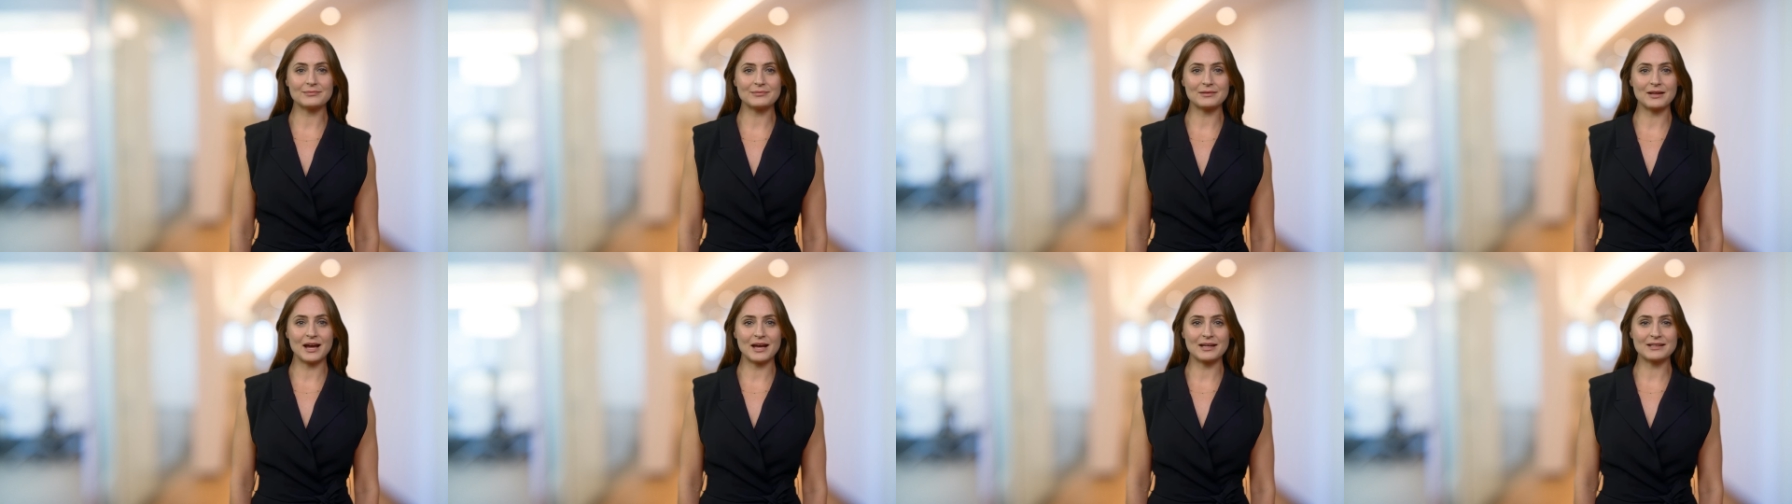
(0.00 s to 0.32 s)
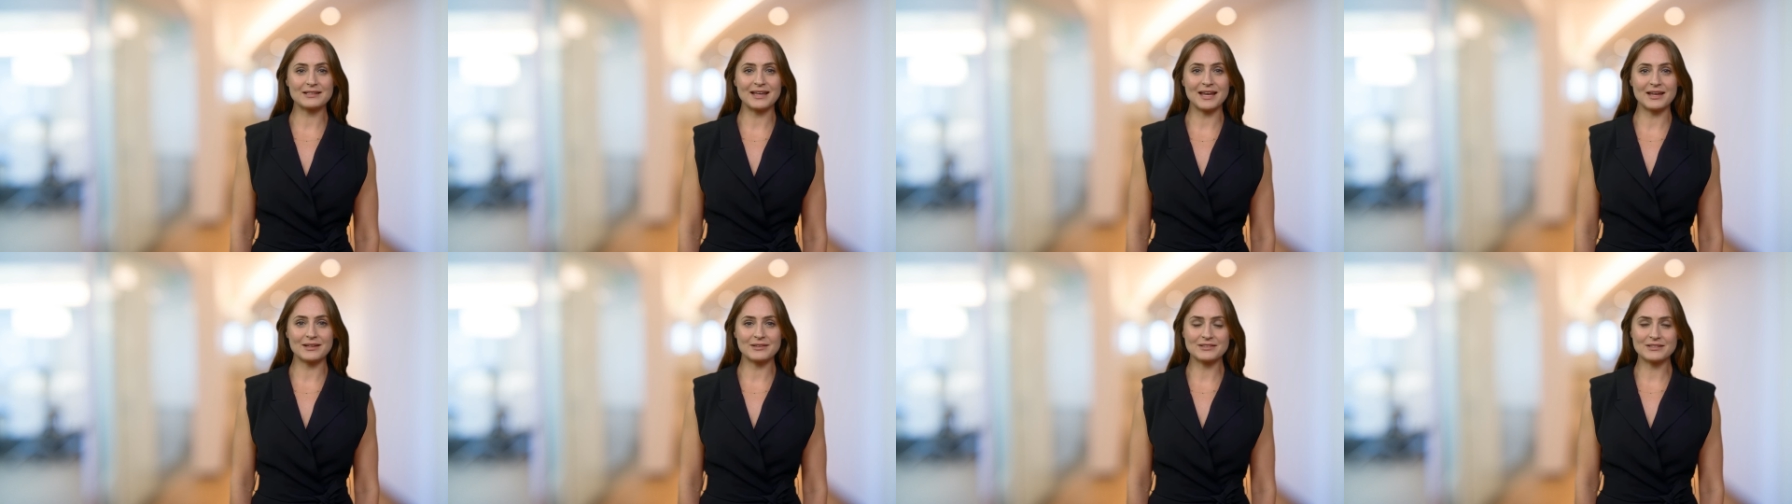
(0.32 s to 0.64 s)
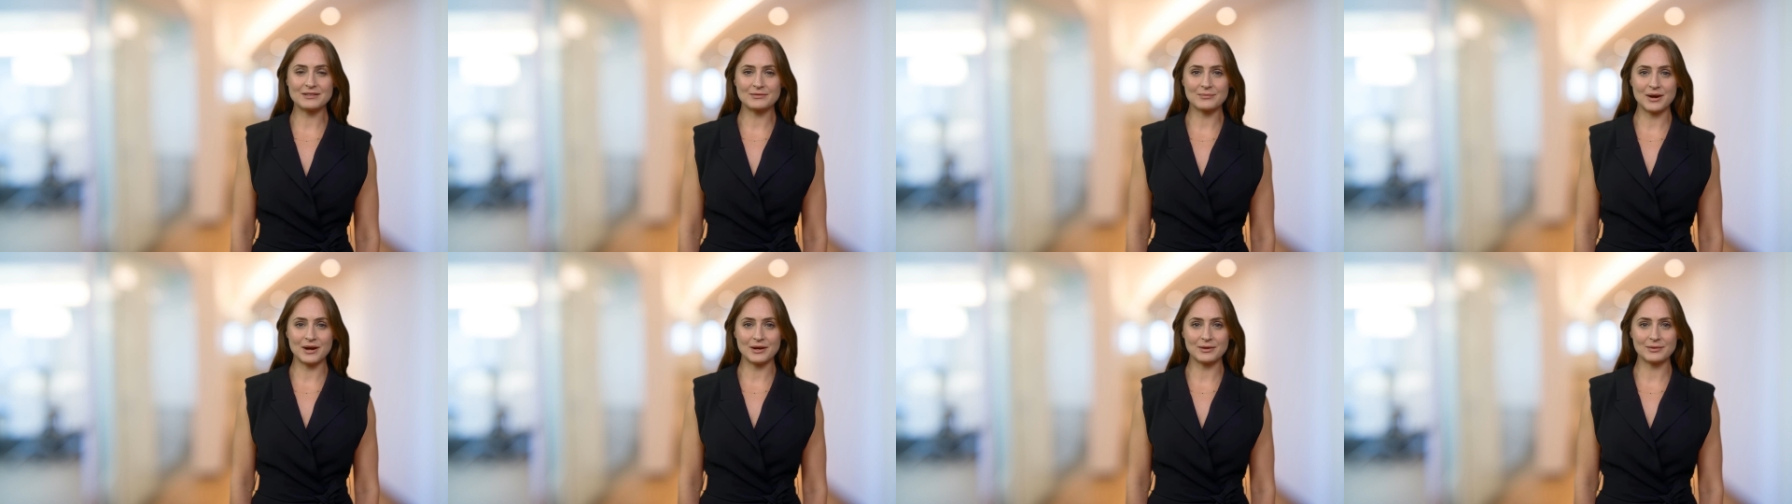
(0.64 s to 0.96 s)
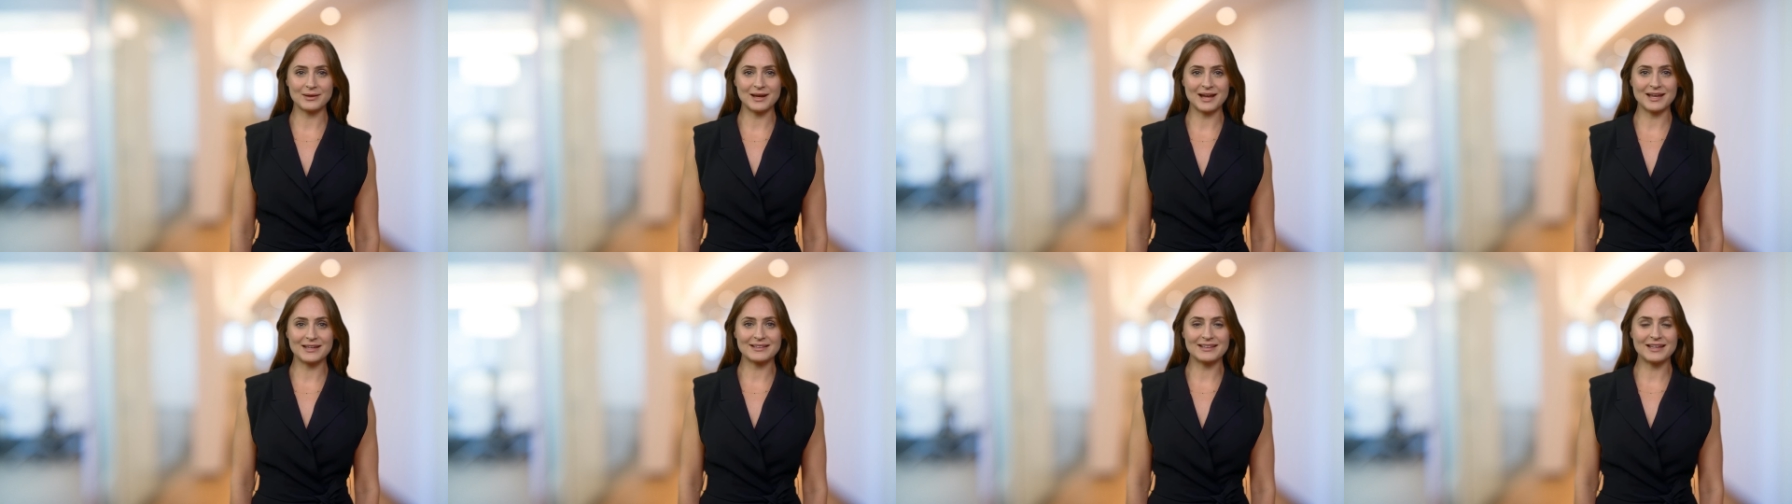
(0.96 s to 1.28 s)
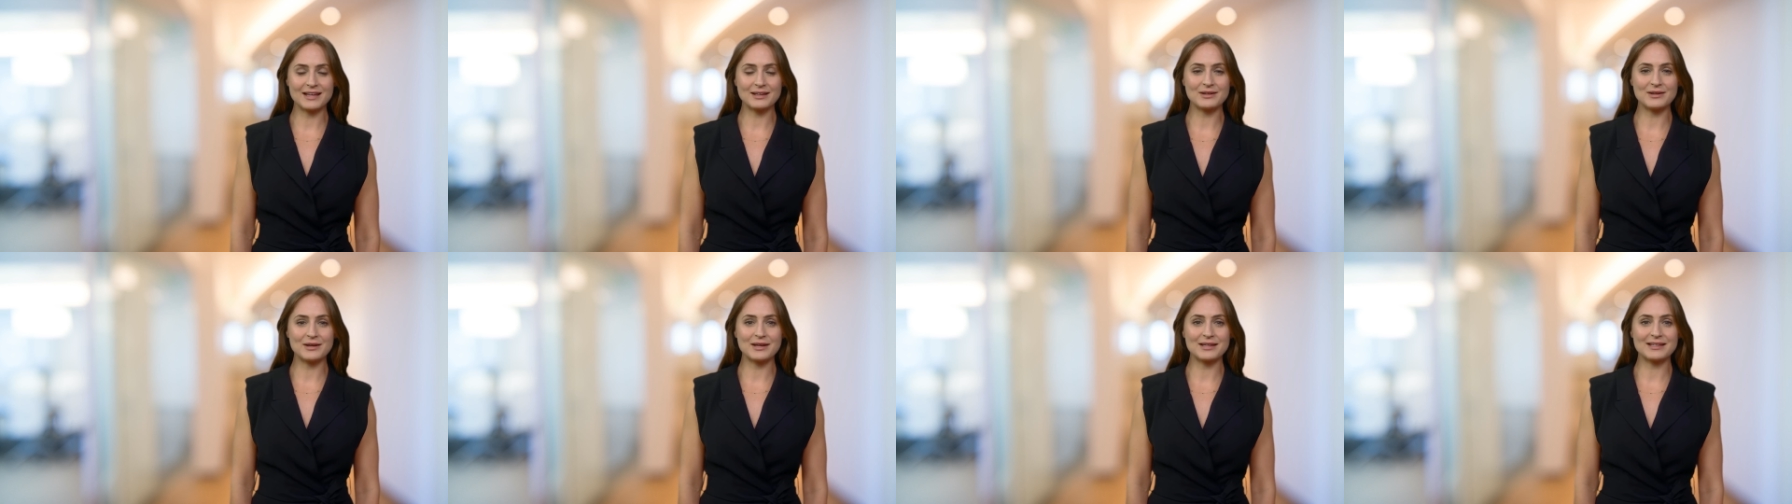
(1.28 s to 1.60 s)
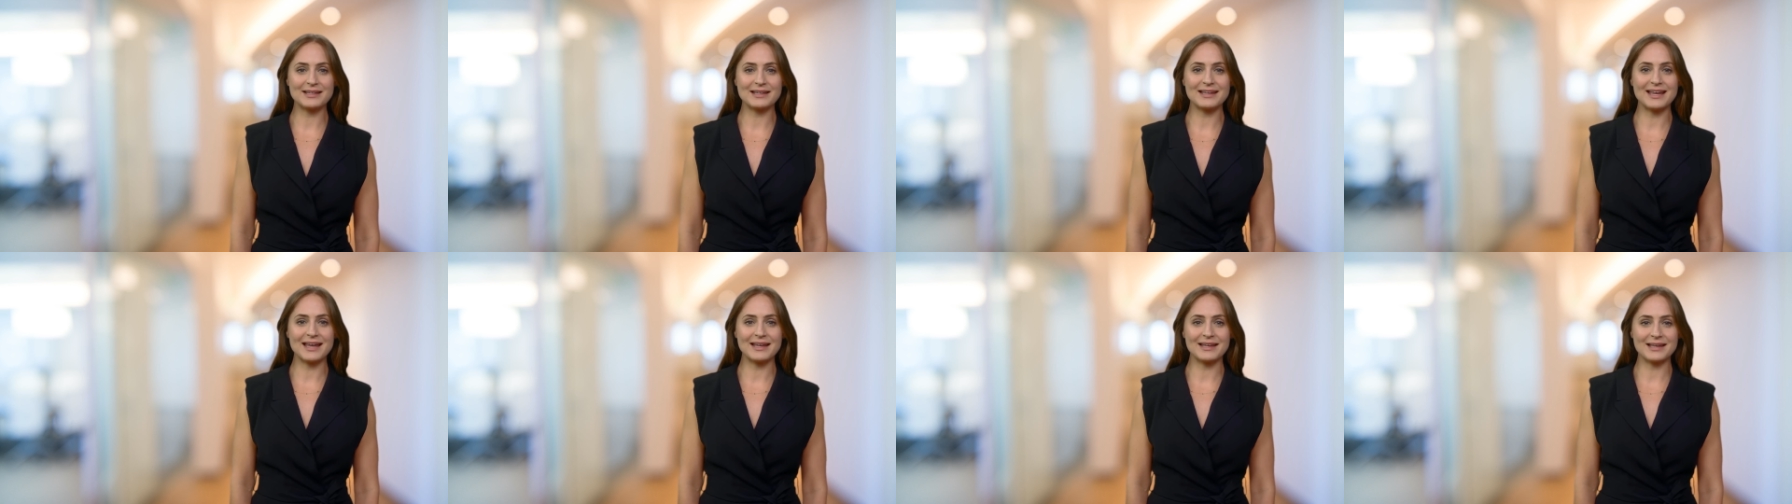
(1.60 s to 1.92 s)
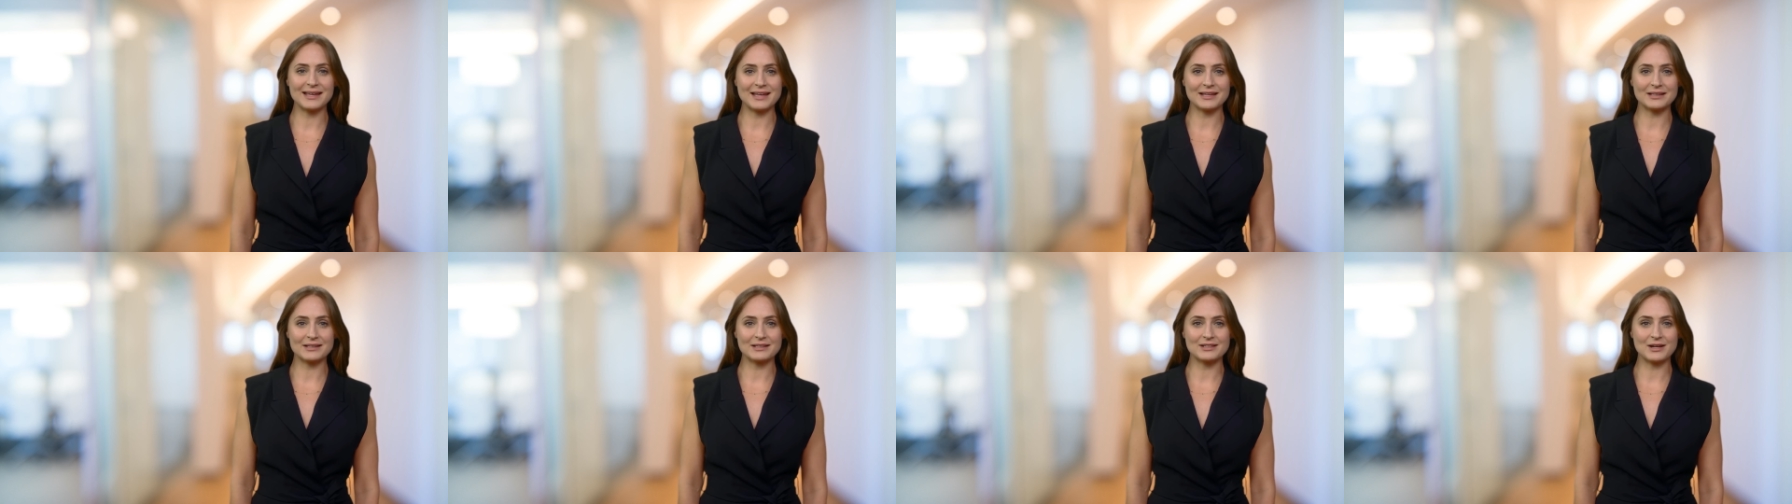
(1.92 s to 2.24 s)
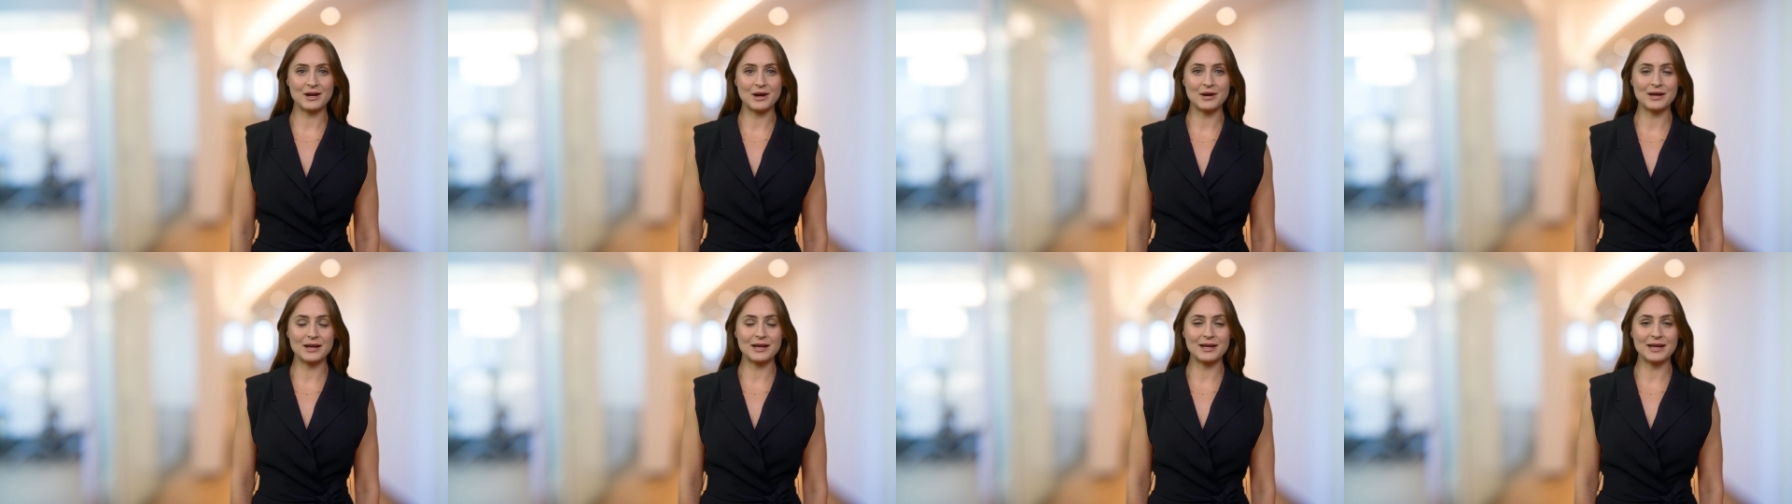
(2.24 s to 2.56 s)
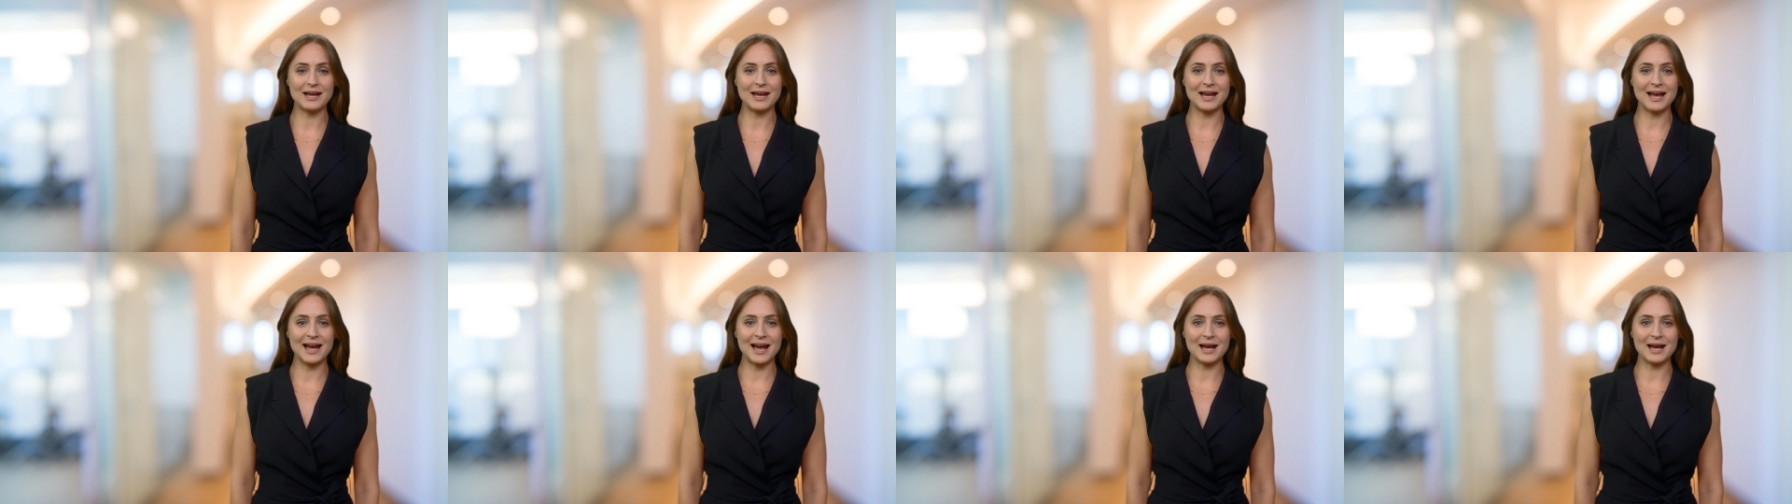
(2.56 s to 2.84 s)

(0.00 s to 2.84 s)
Contact Smart Glass Country today to get started